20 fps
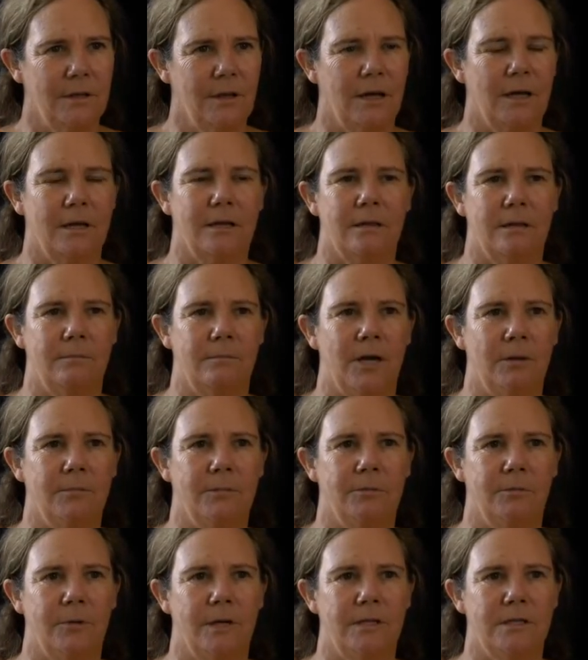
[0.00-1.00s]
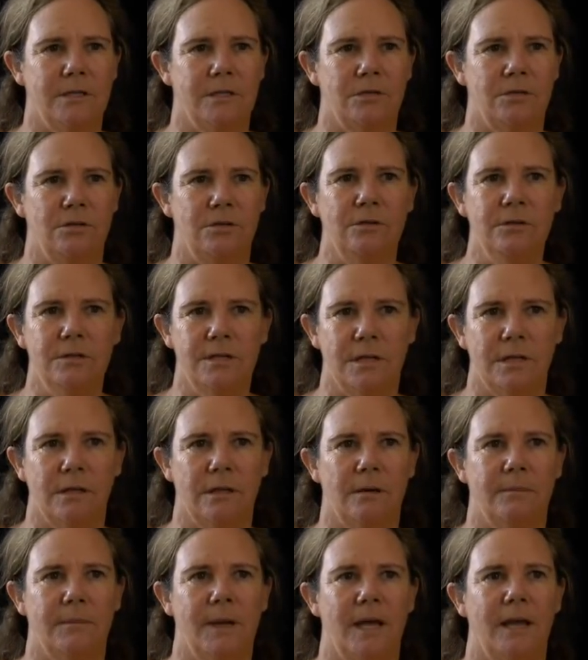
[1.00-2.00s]
and at the moment we're just using
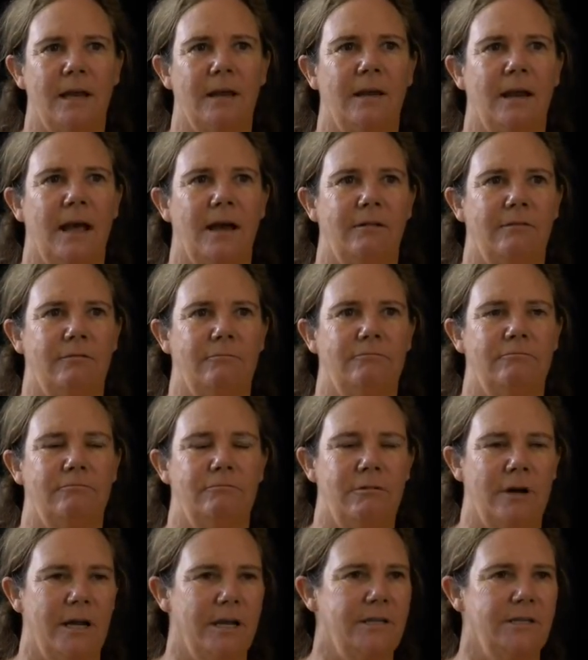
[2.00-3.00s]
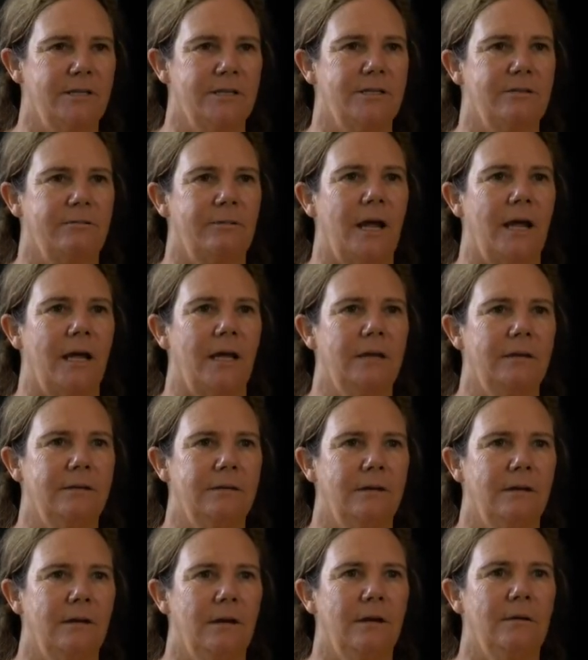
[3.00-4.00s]
them at an outrageous rate
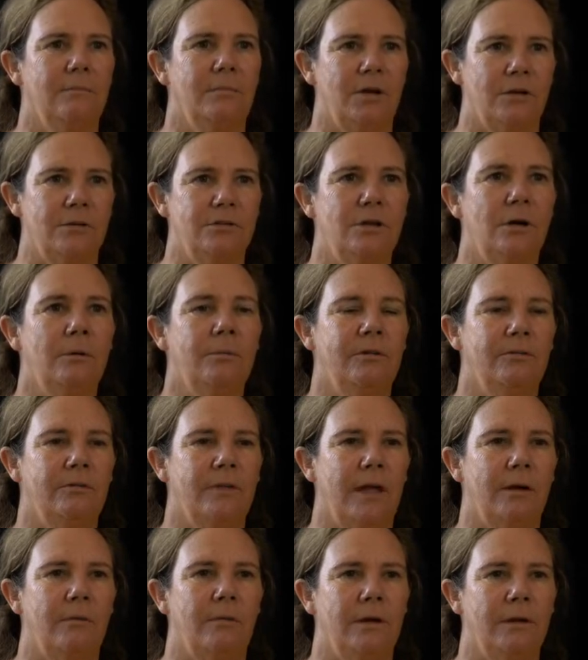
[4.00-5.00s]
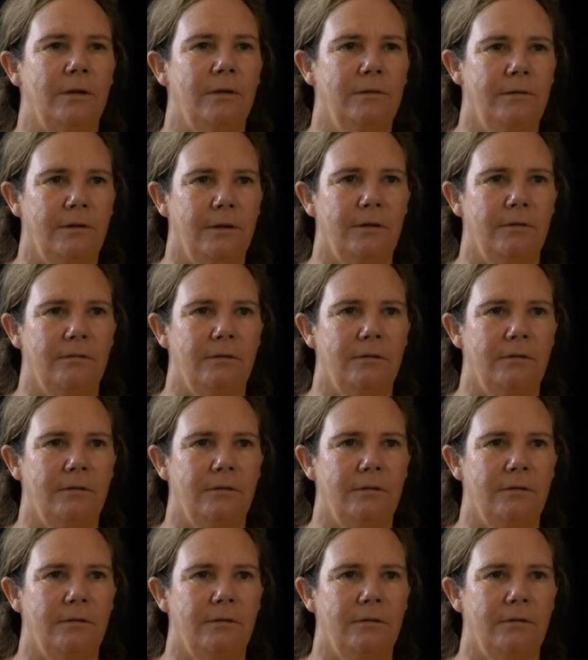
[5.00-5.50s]
but on top of that we're using the